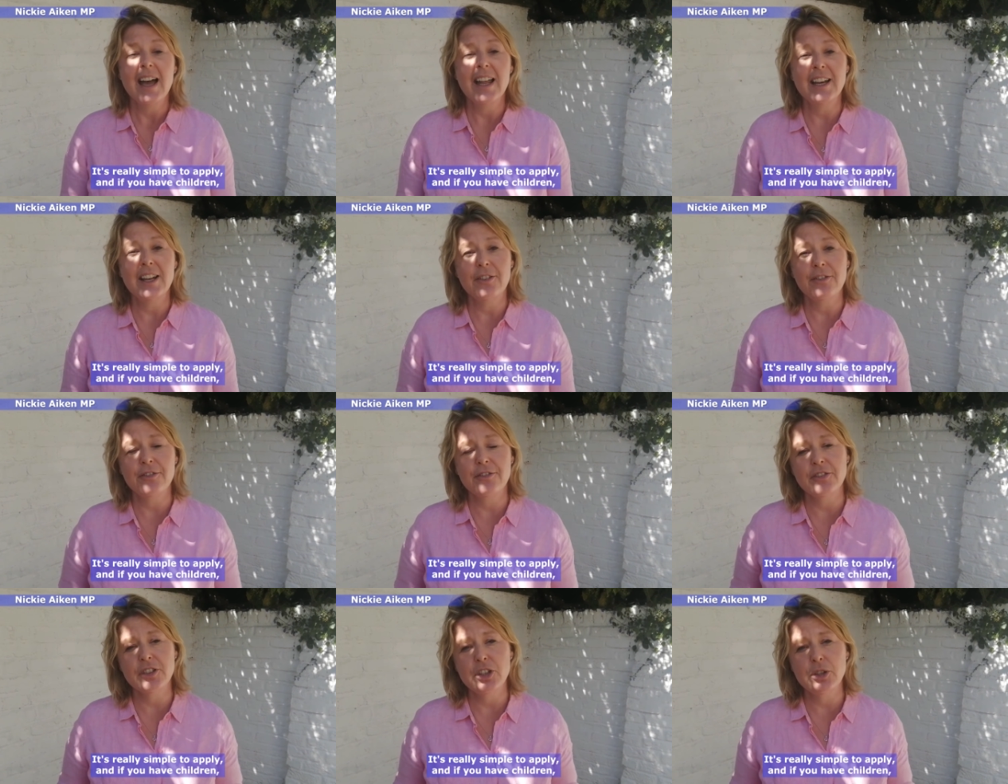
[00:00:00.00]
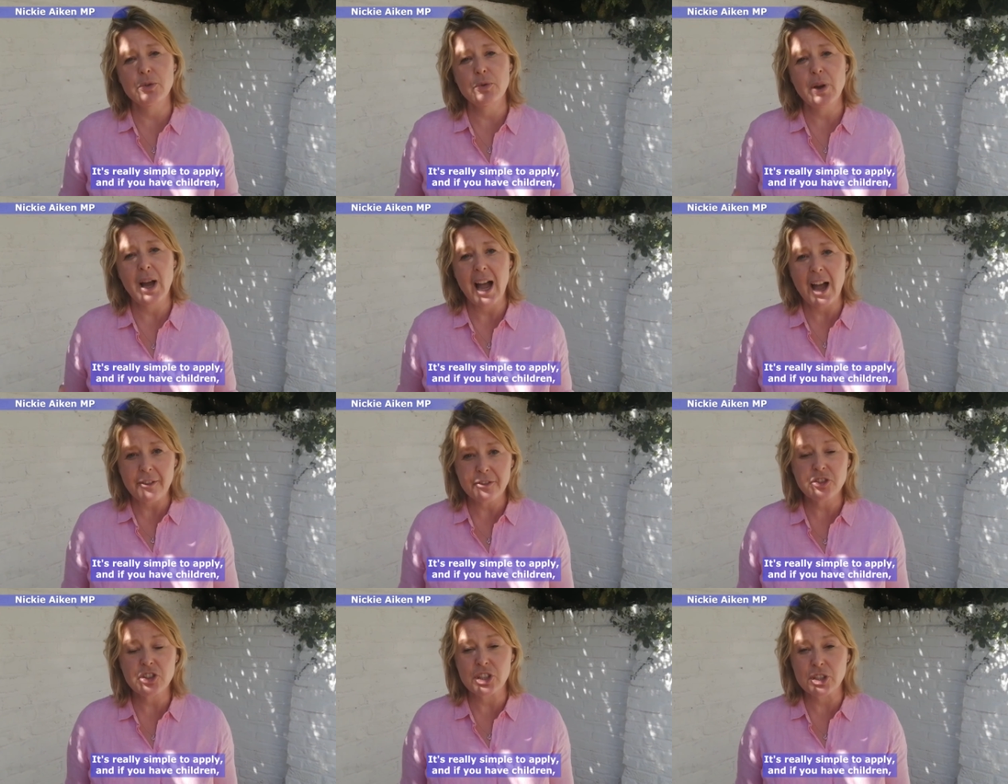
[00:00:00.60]
And if you
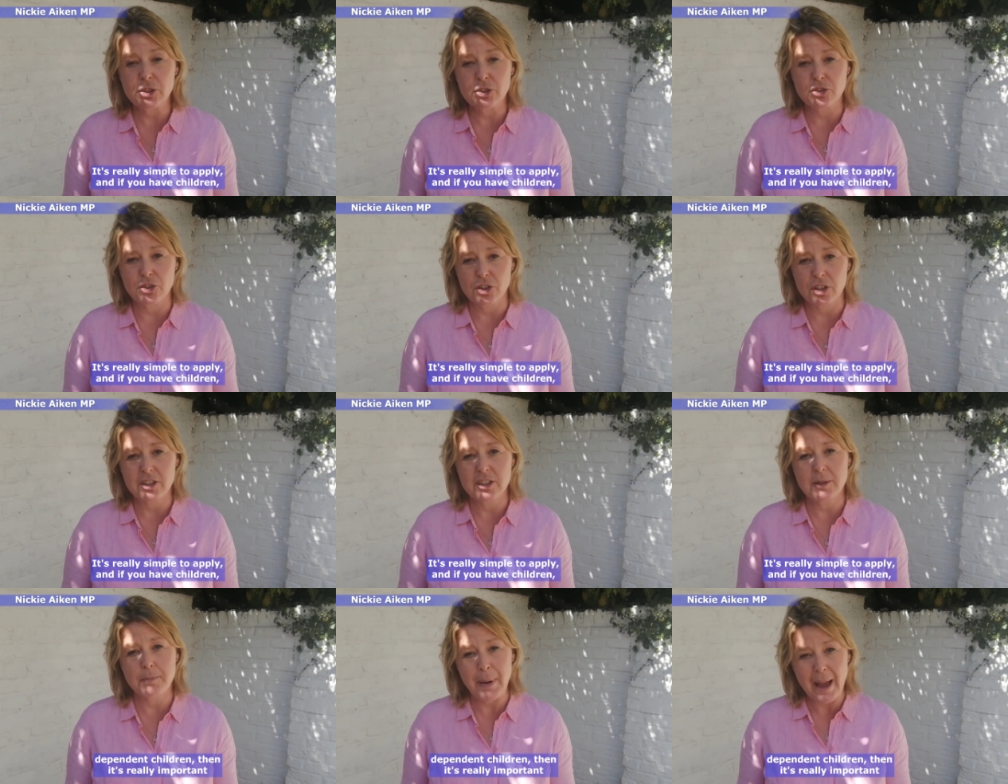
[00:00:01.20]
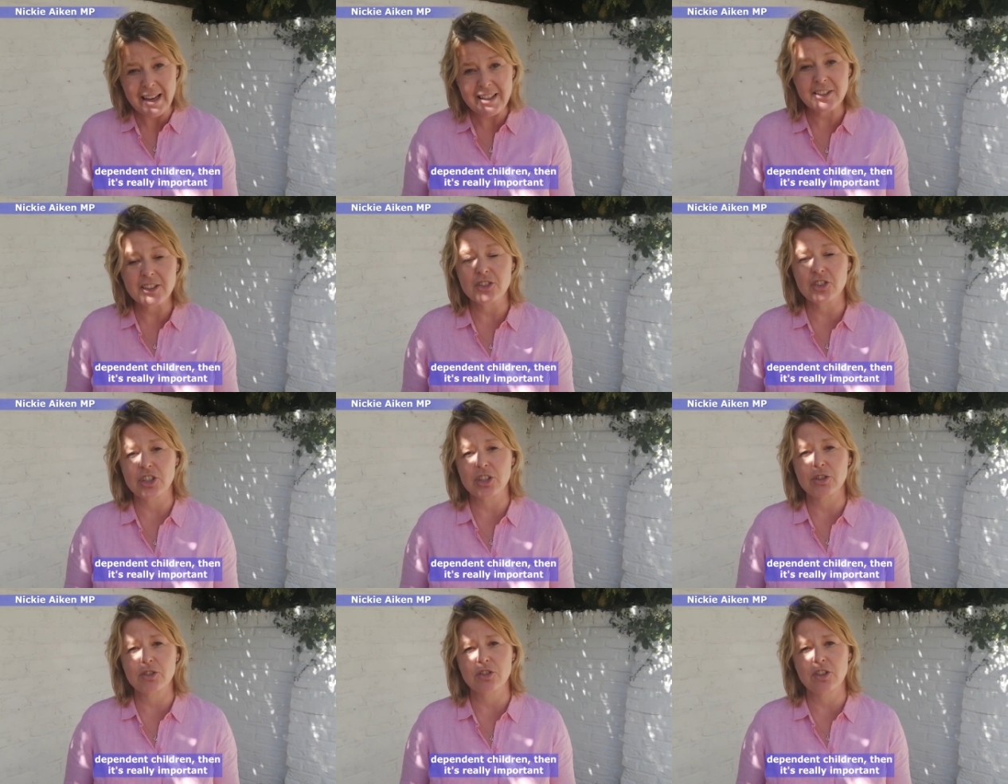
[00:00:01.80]
have children, dependent
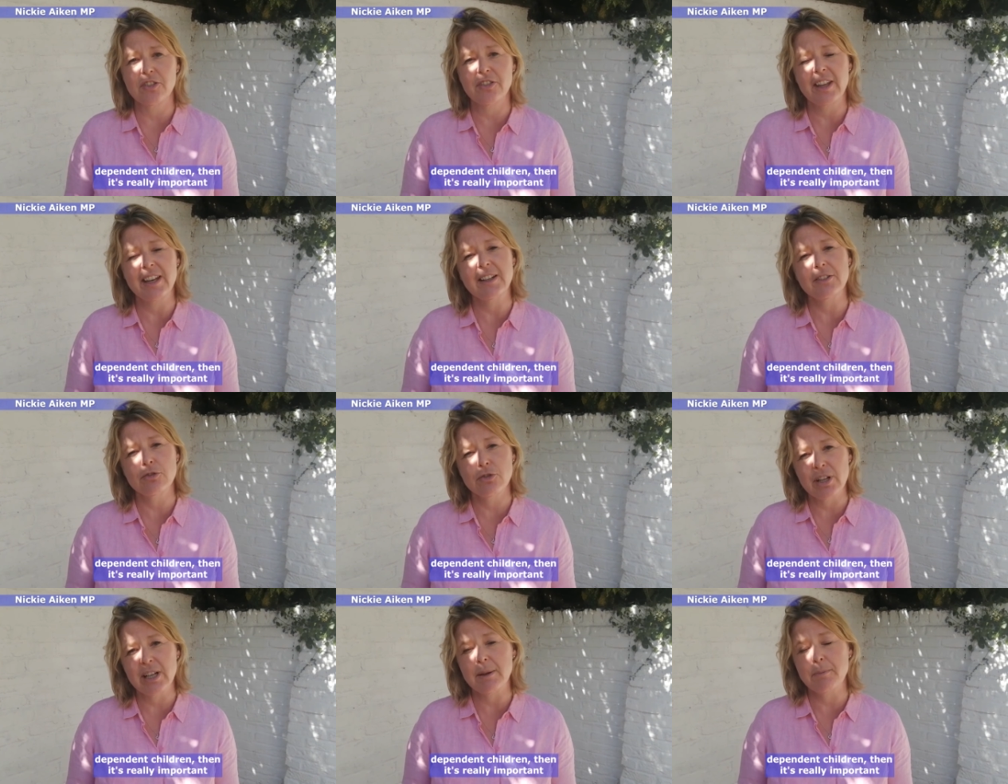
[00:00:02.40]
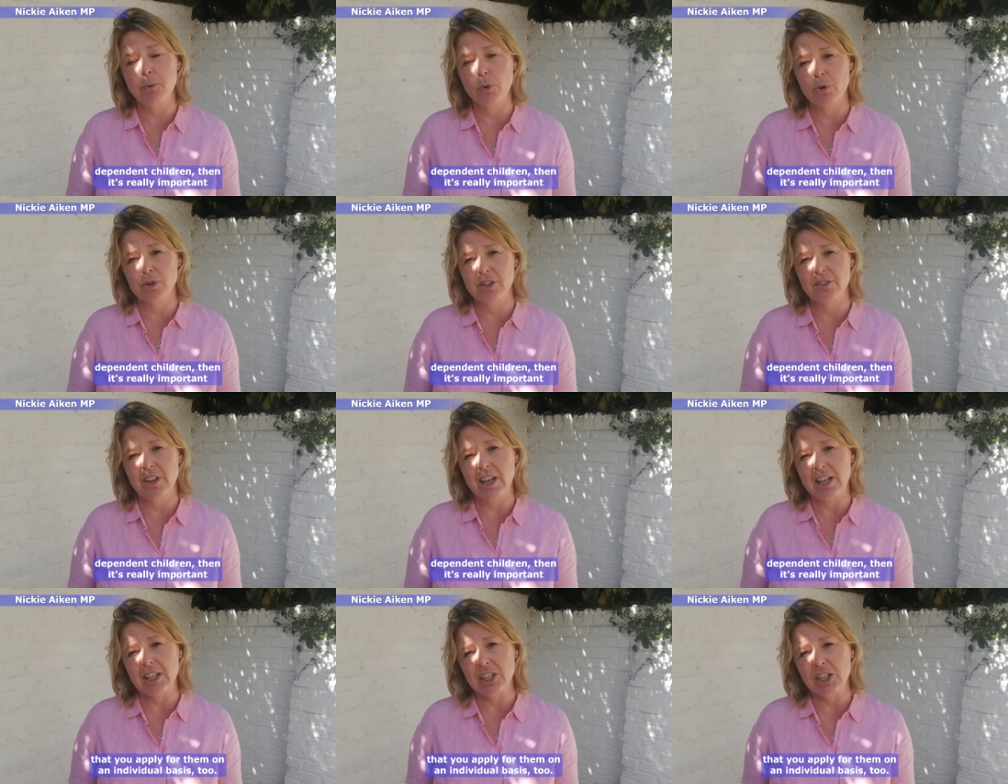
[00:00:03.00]
children, then it's really
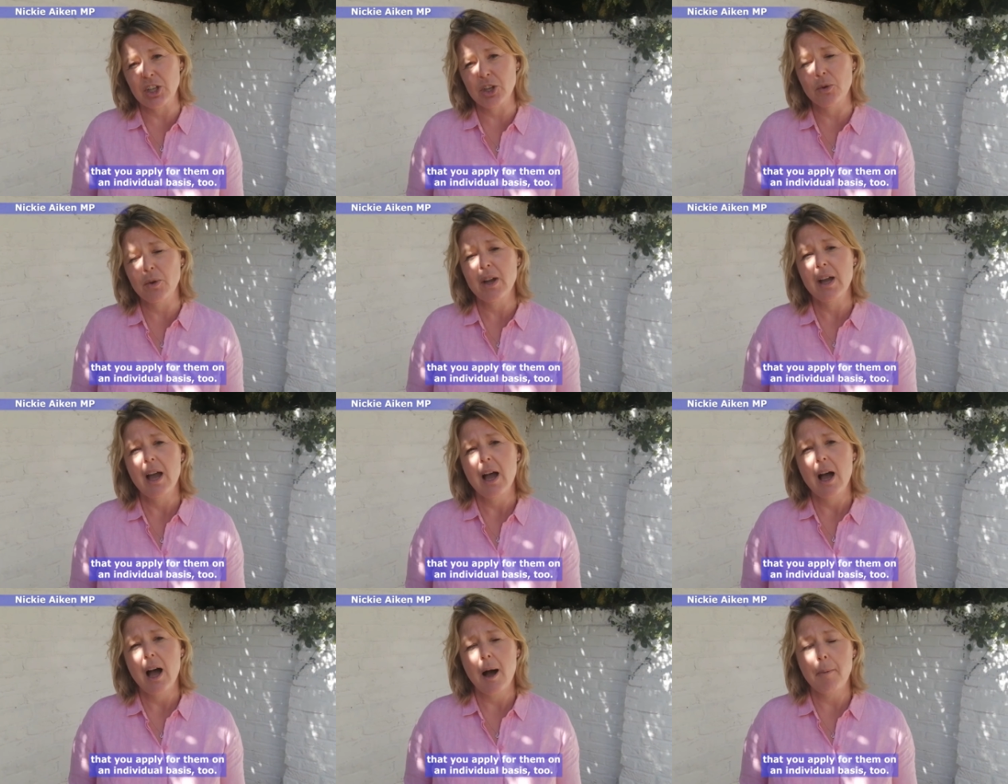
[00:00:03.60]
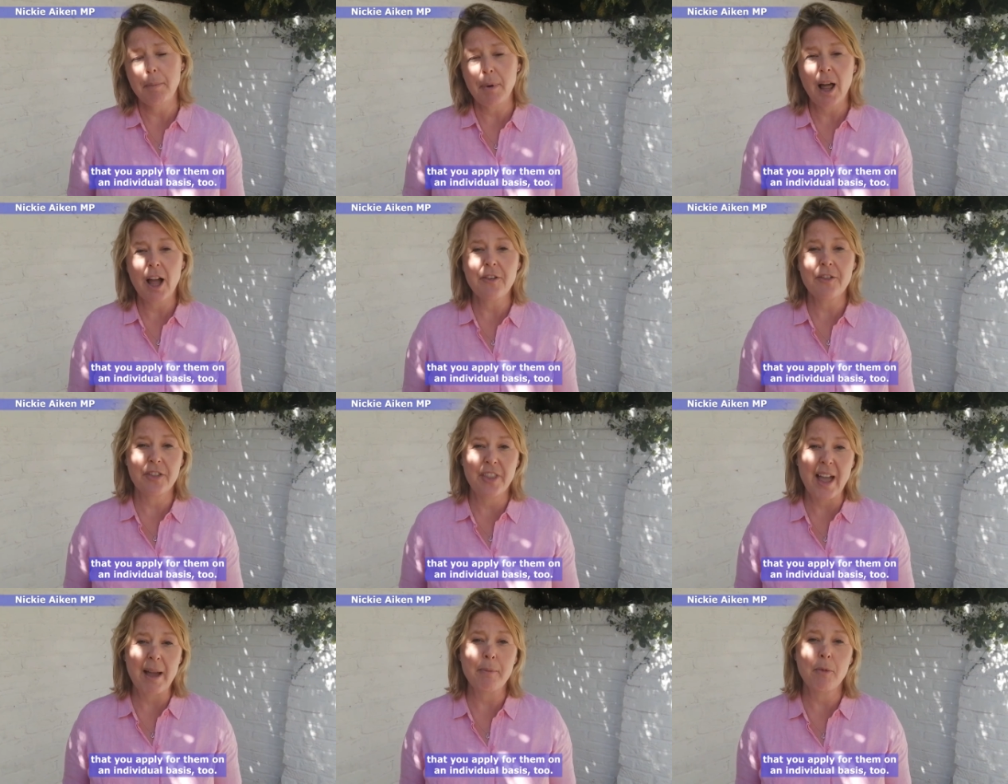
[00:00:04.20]
important that you apply
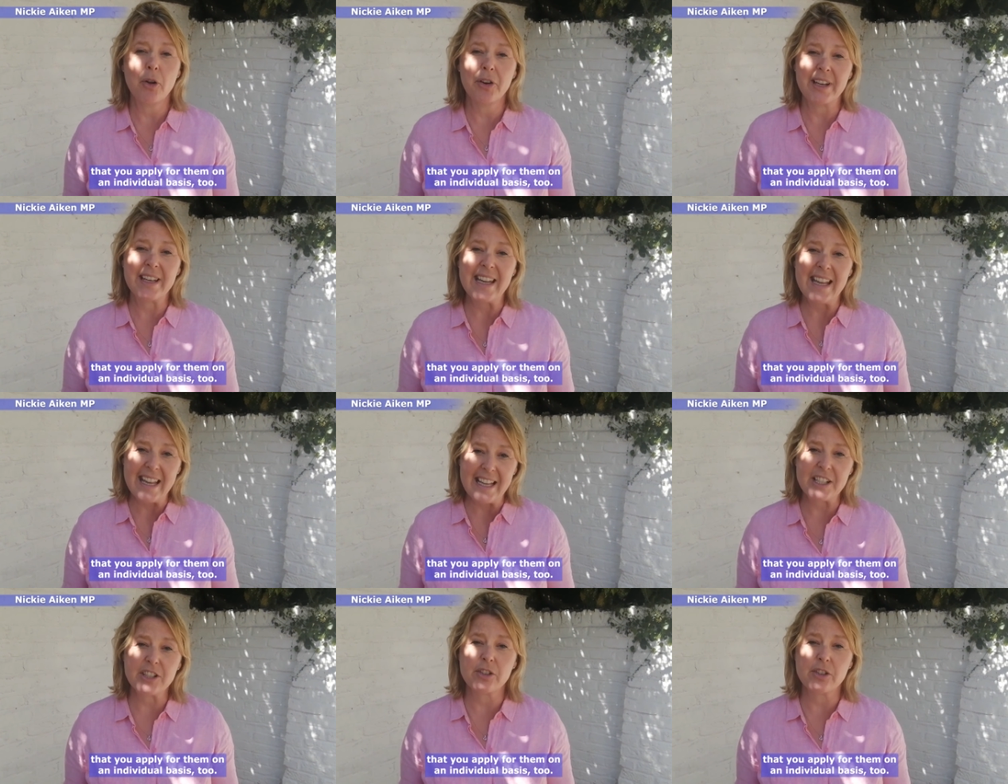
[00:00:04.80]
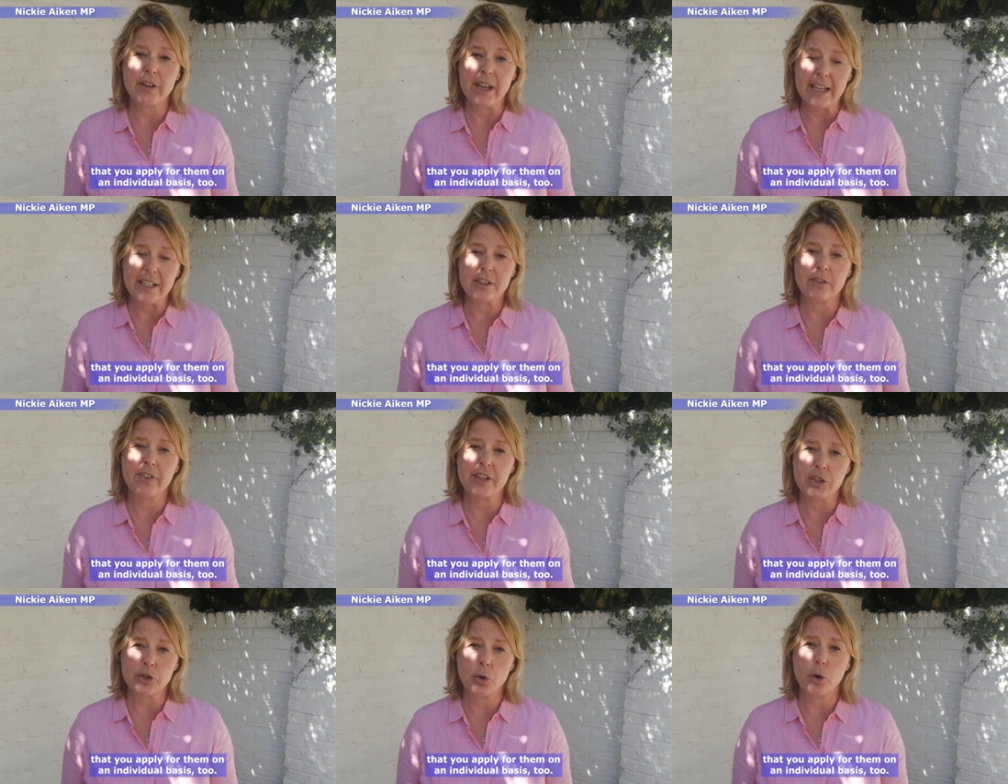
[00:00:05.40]
for them on an
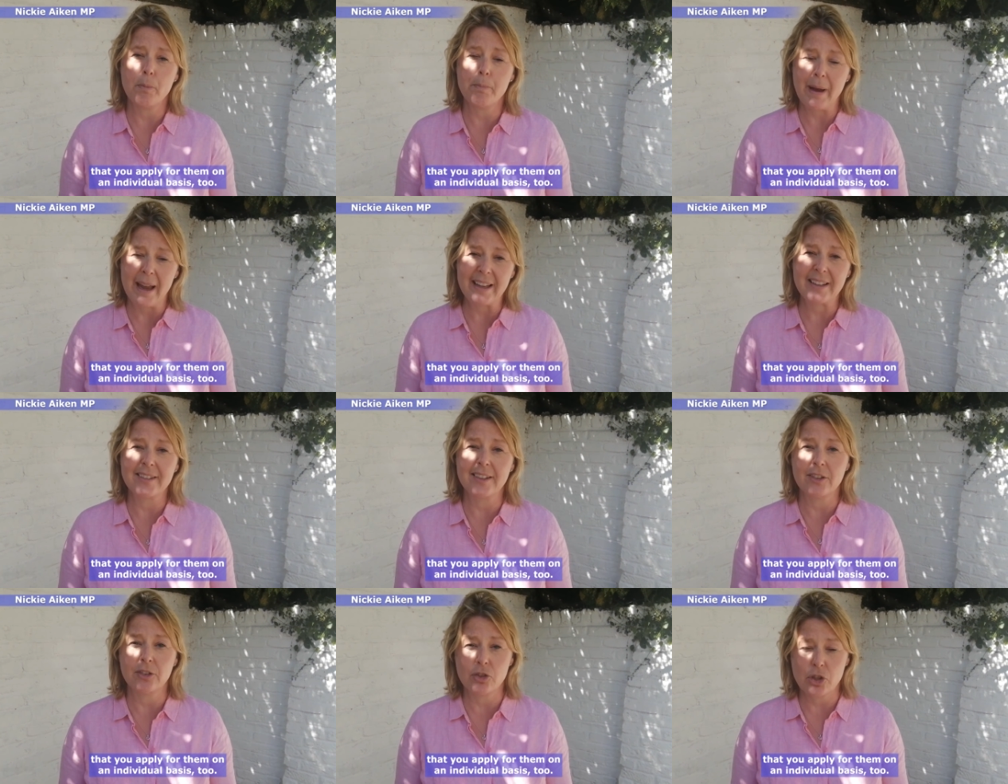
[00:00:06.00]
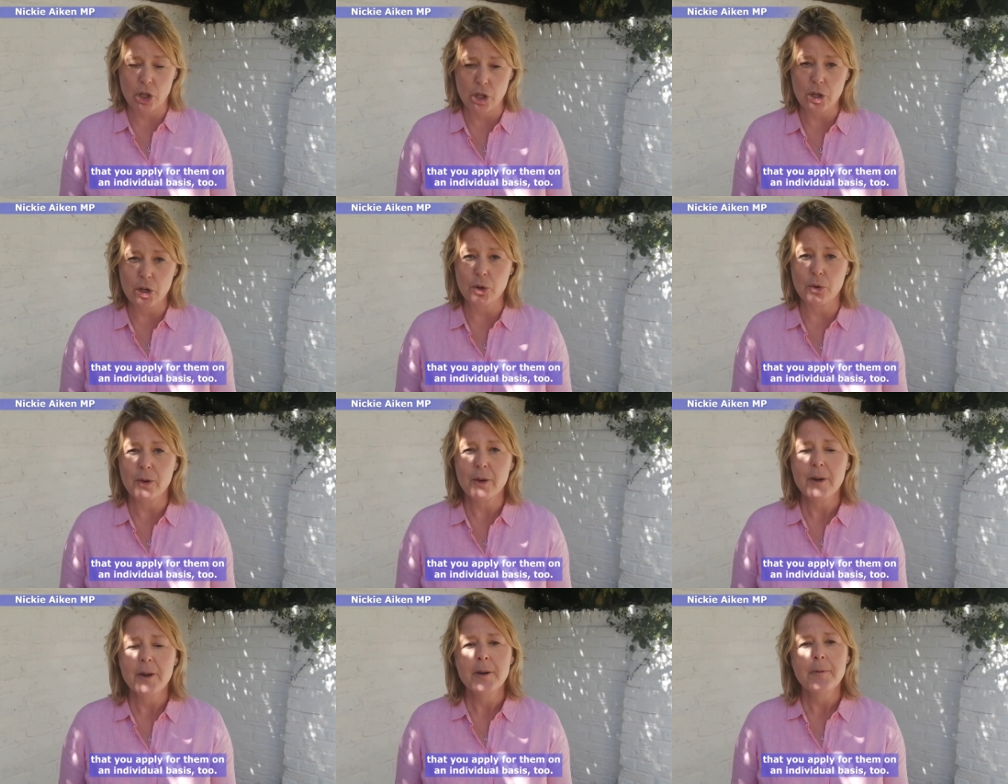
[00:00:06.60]
individual basis too